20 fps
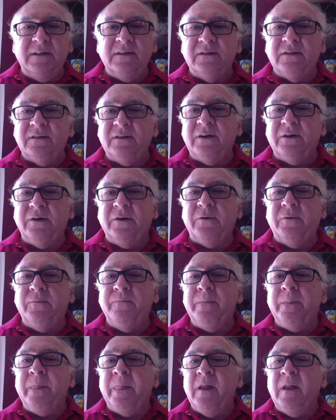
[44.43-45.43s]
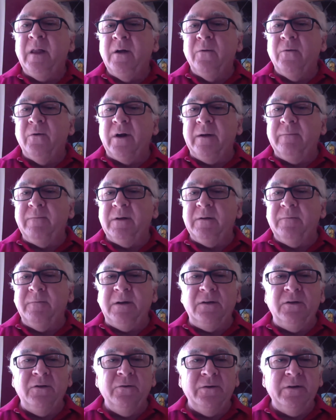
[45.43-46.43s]
So, what I'm going to be
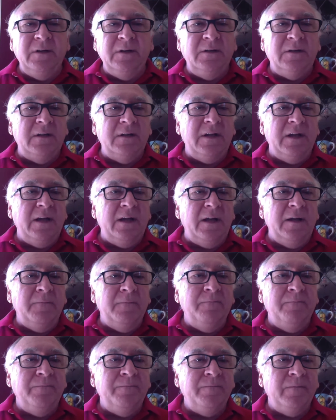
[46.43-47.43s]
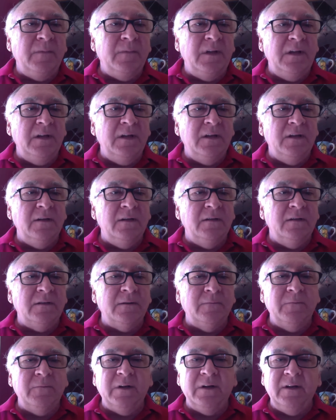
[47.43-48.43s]
doing today is I'm
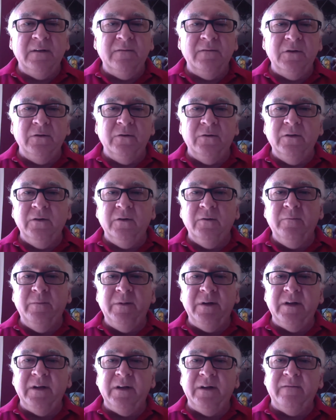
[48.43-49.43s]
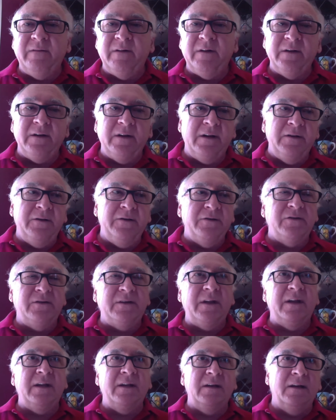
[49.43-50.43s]
going to give you a little bit of an
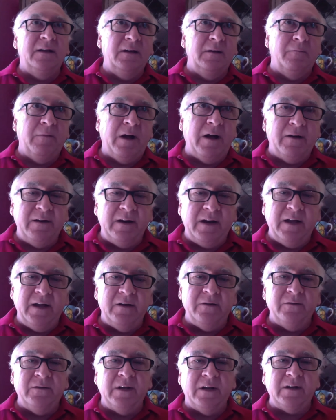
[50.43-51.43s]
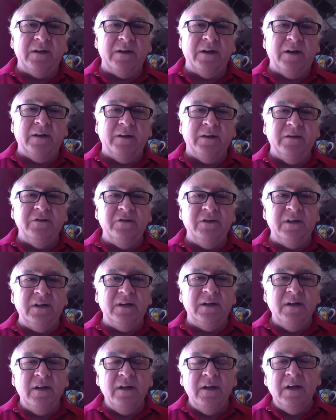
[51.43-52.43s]
understanding about nanotechnology,
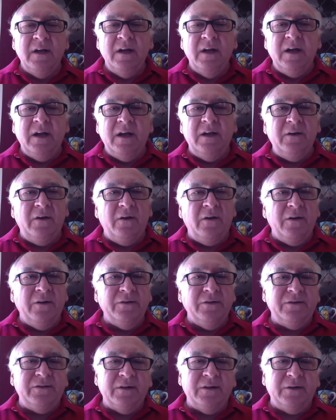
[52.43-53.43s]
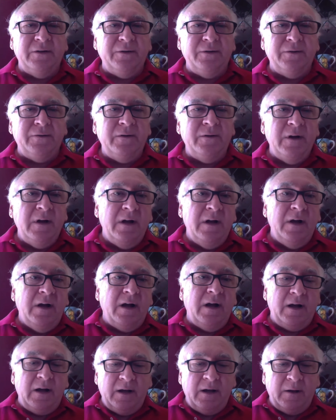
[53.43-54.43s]
and also
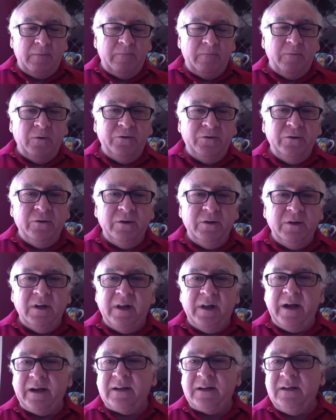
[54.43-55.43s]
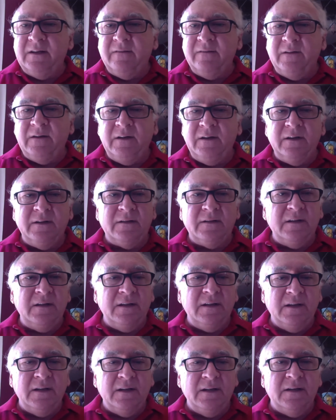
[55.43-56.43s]
we'll do a little activity at the
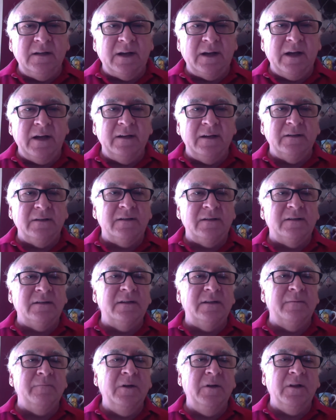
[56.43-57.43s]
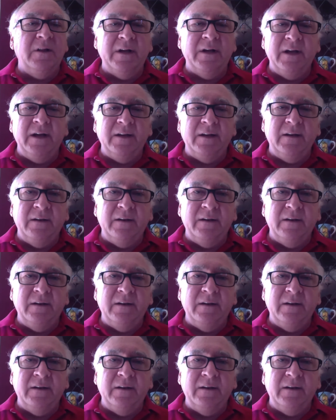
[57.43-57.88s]
end to kind of simulate